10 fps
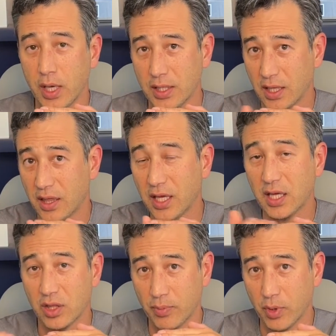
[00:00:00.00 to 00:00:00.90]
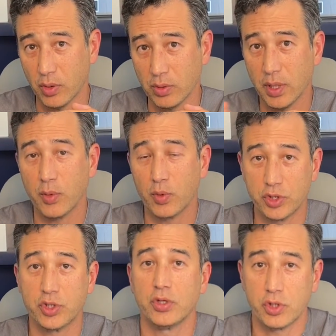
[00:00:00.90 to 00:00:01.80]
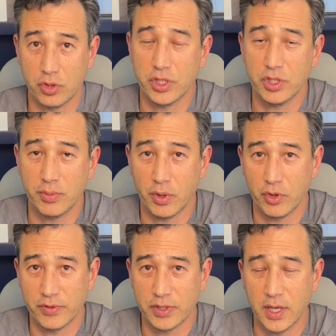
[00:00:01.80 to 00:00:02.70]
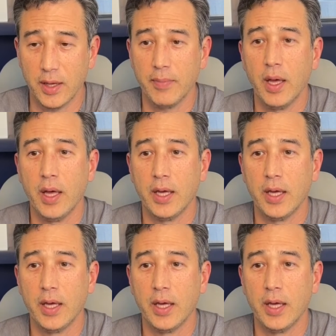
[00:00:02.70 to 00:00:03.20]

to thicken the bone, which turns into bone over time,